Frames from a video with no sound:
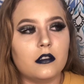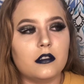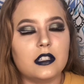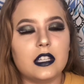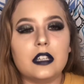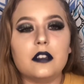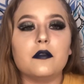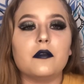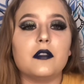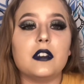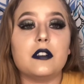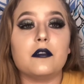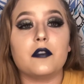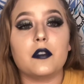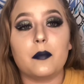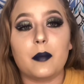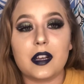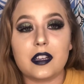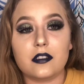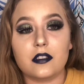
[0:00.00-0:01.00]
10 feet
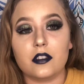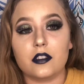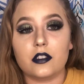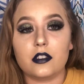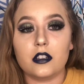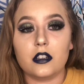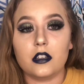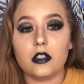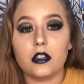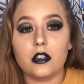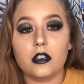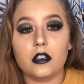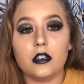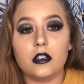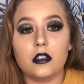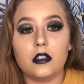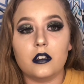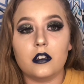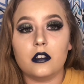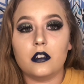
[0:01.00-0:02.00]
from my sister
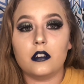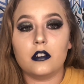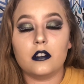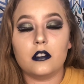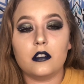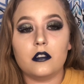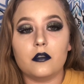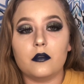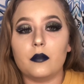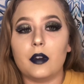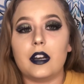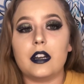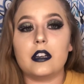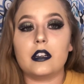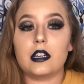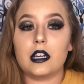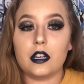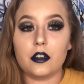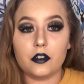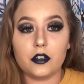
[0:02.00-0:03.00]
ready
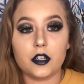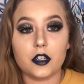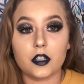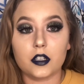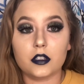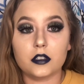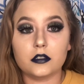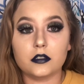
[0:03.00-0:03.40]
to kill her.